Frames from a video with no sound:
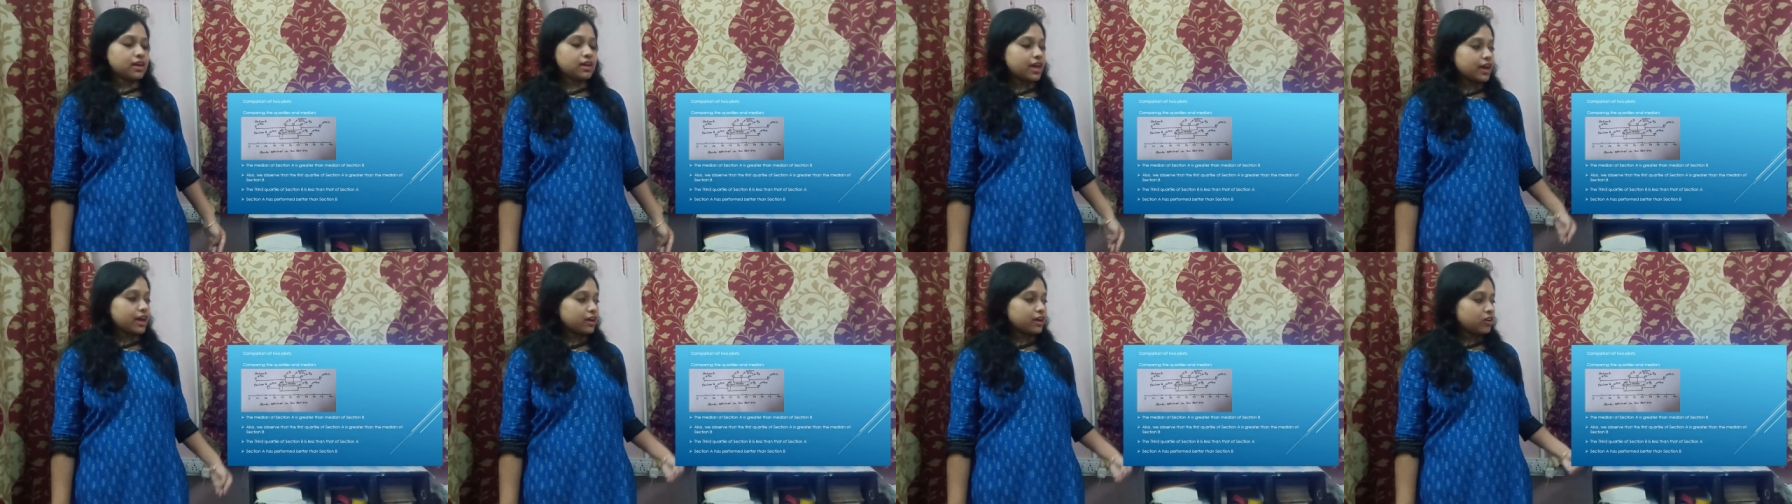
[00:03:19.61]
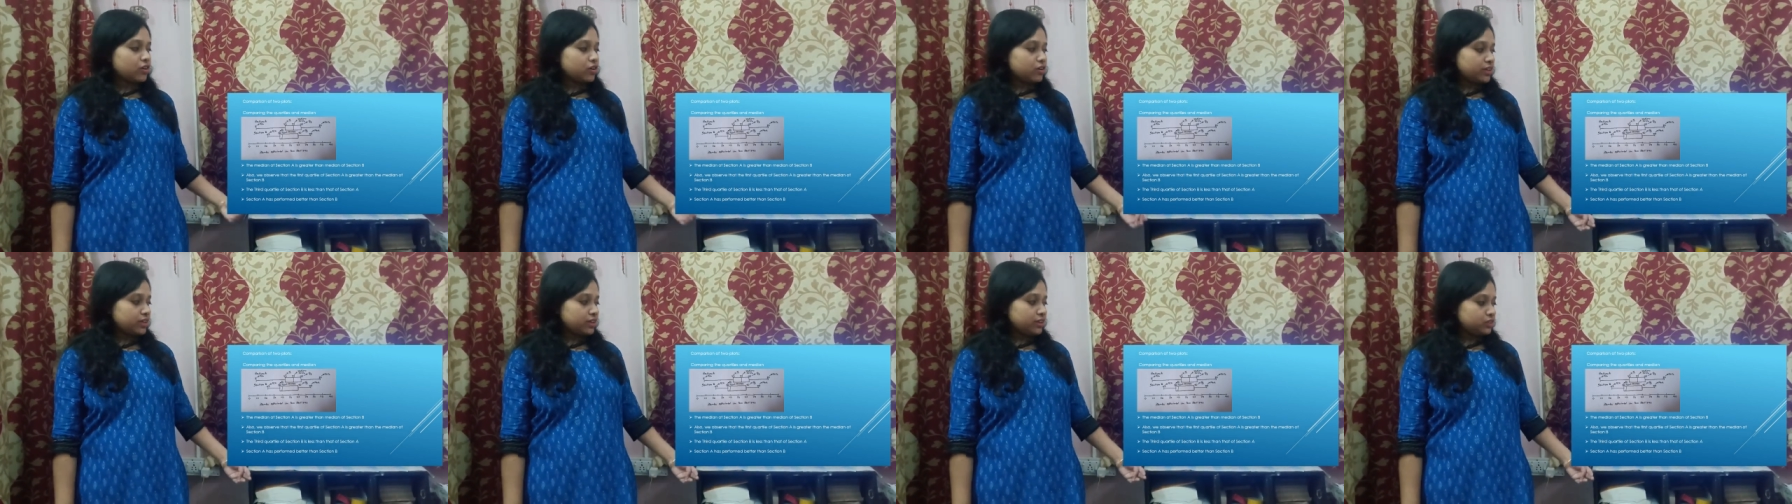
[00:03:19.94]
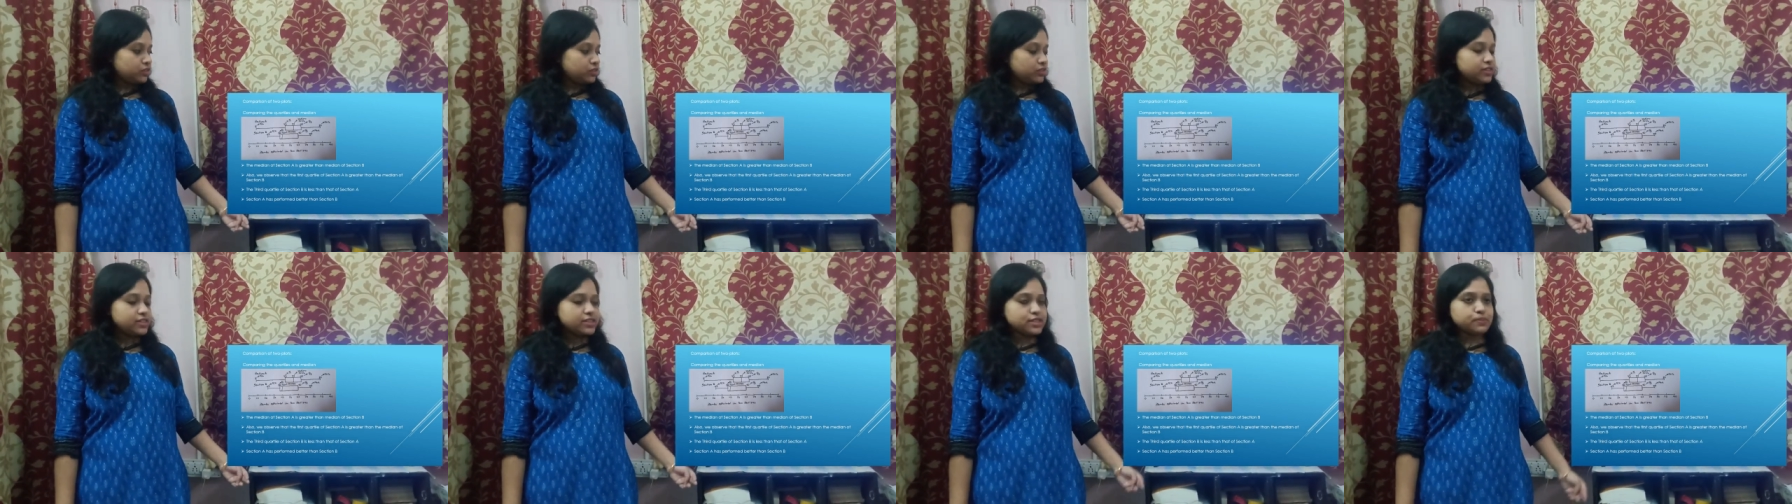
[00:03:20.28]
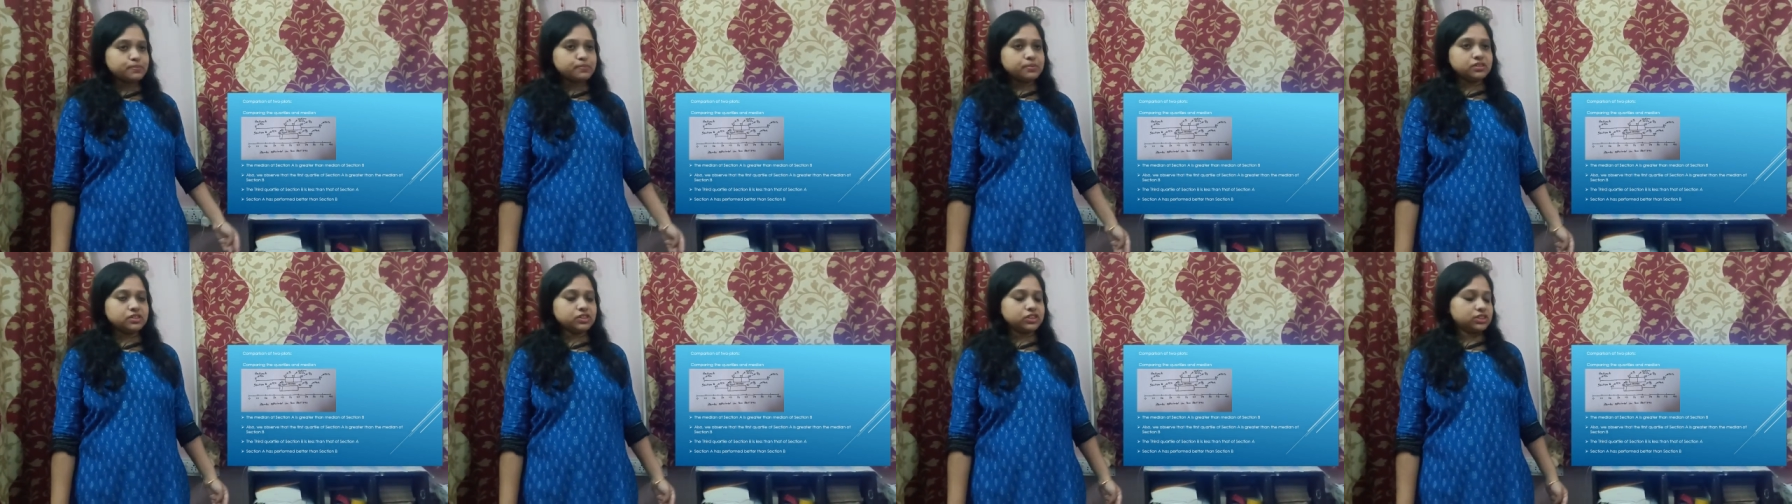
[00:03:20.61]
according to
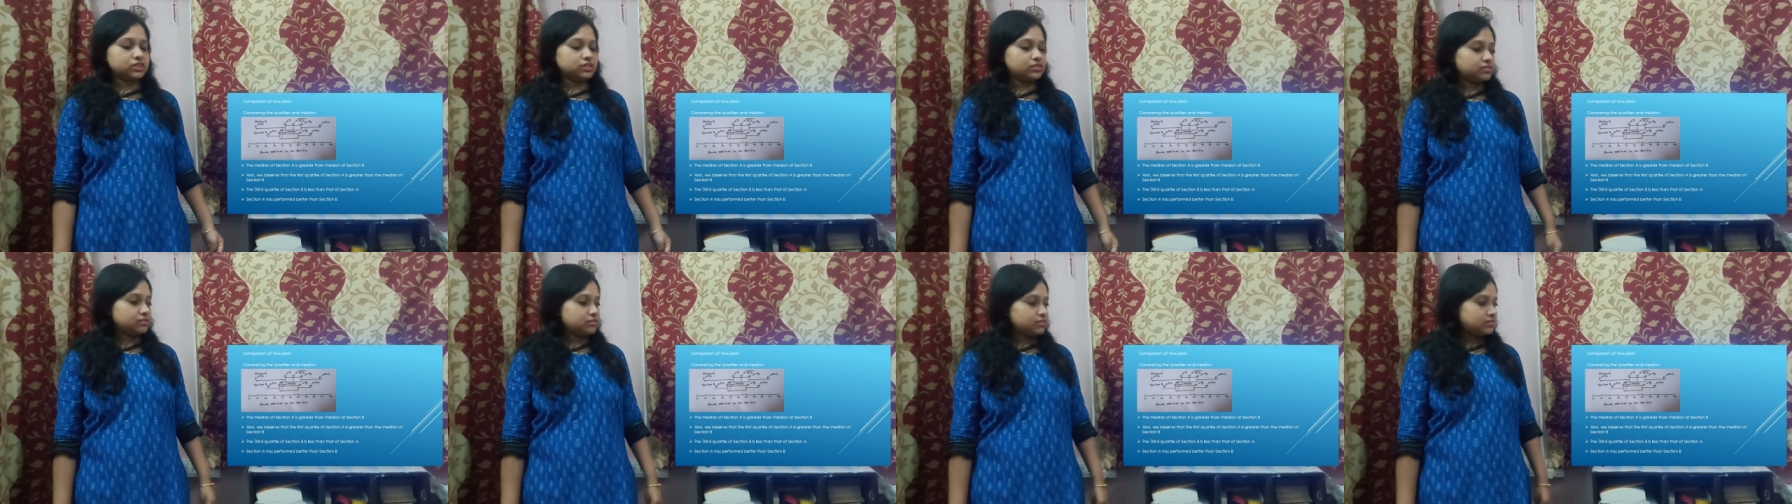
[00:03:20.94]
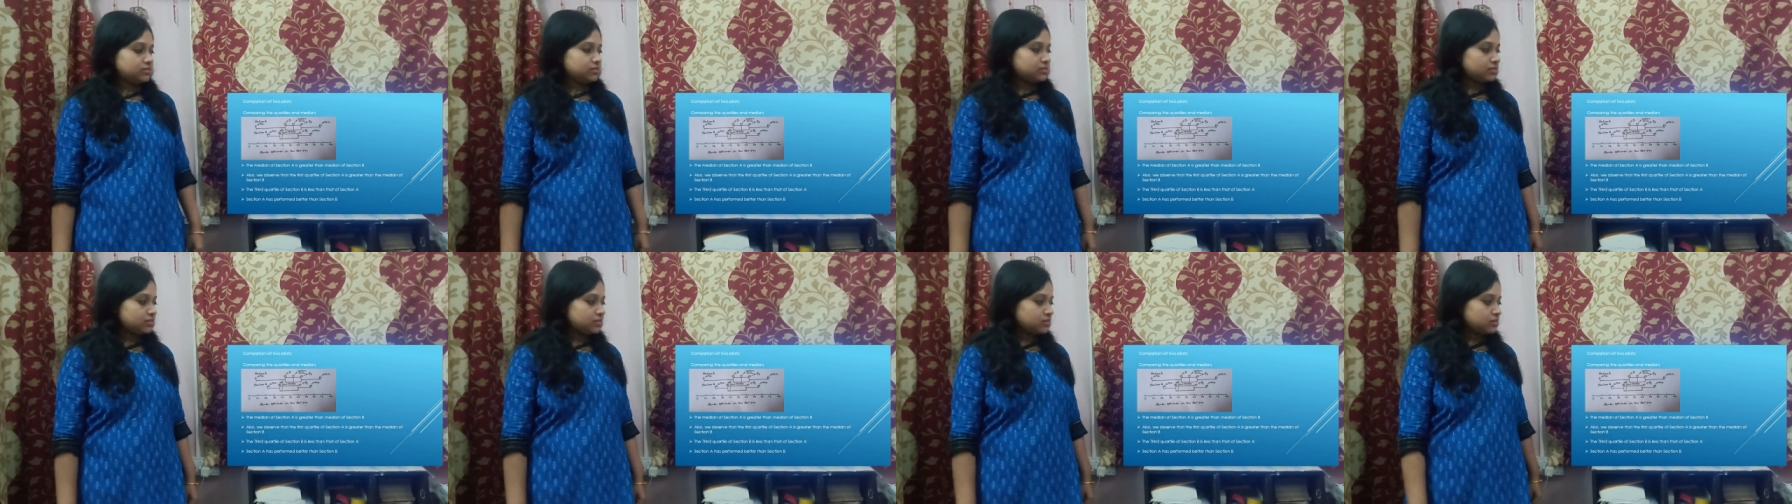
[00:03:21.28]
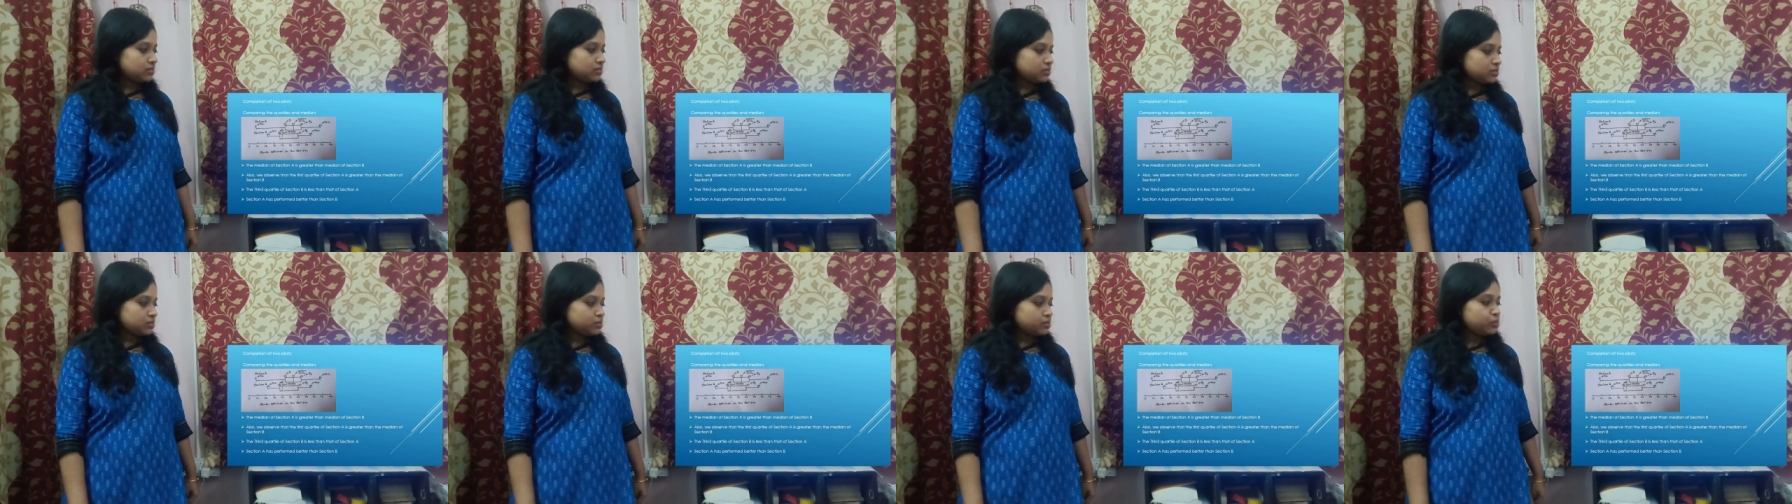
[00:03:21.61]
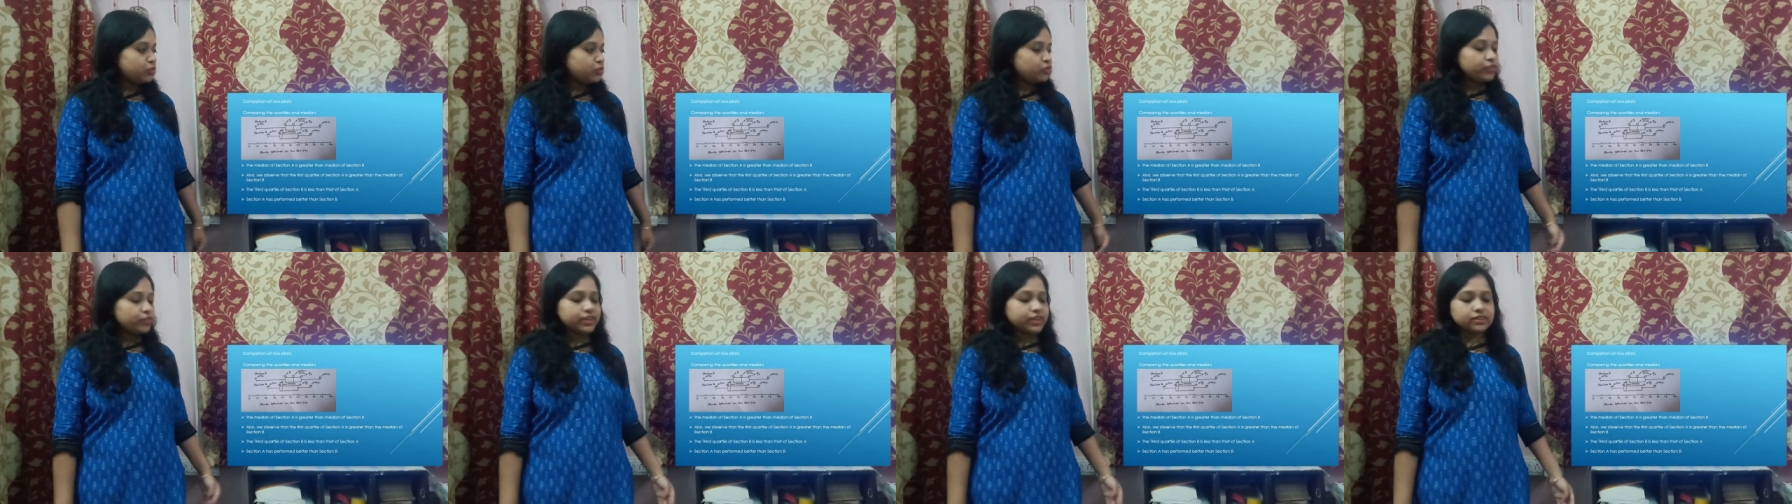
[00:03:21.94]
dispersion.
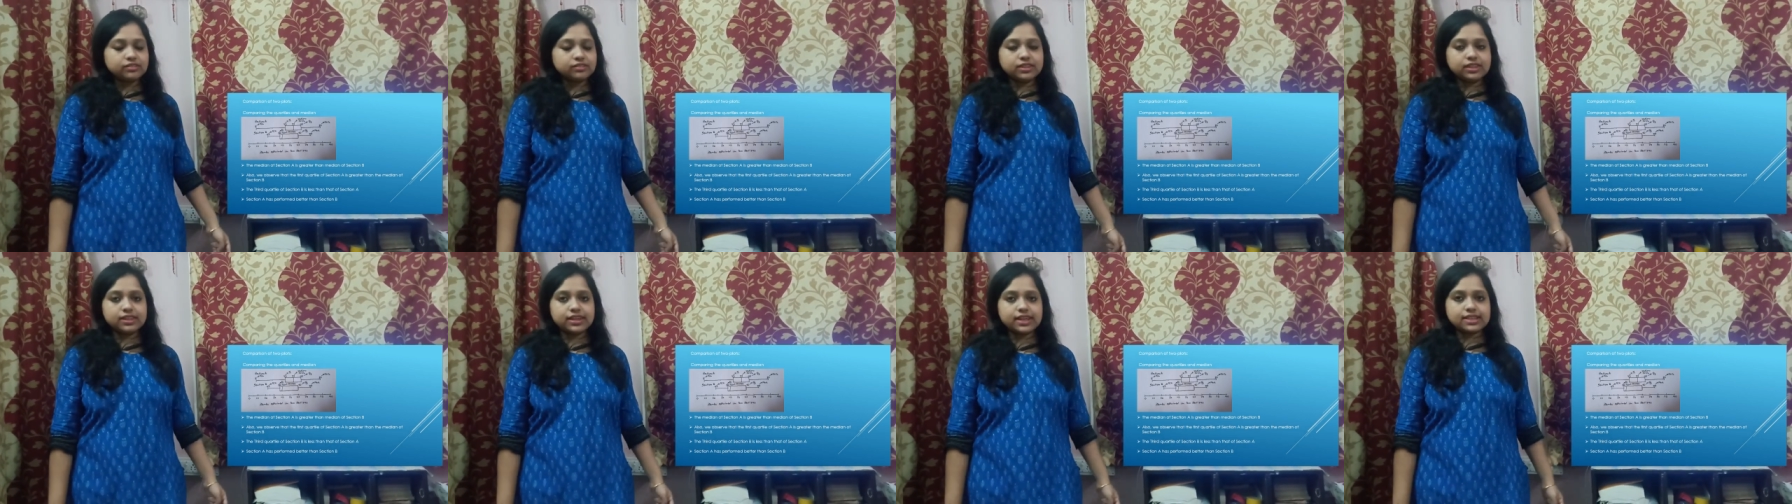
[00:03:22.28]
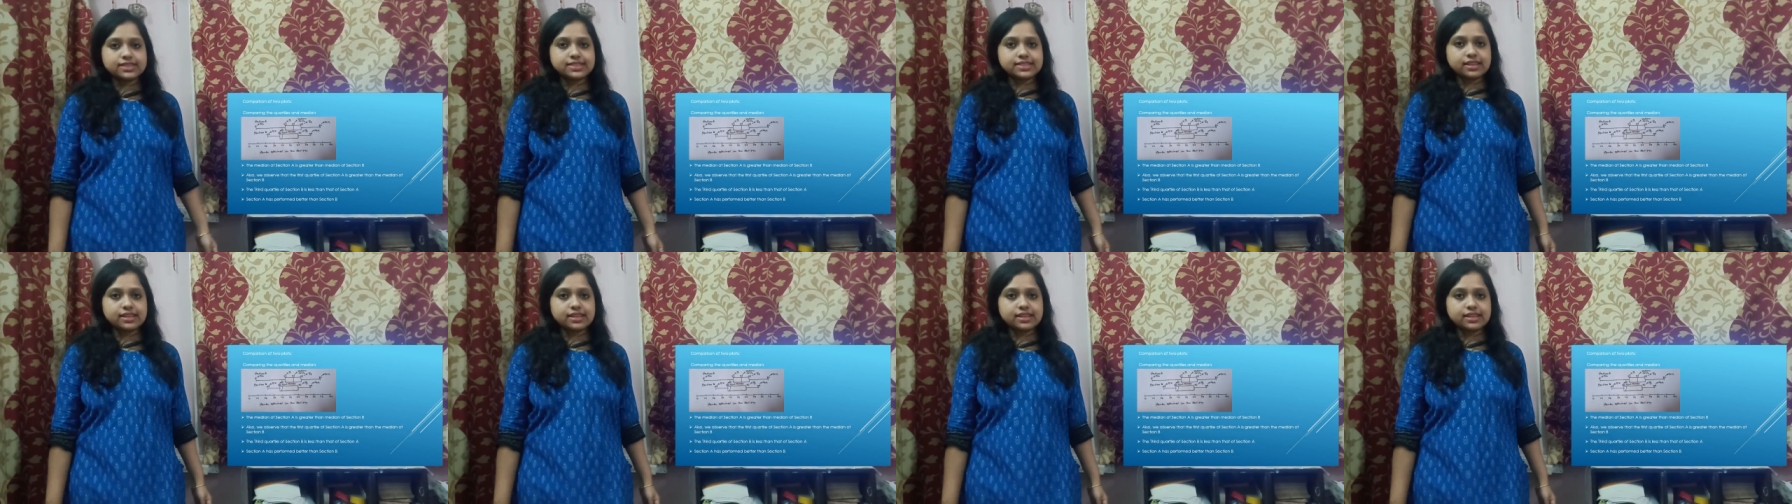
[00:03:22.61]
Moving to the next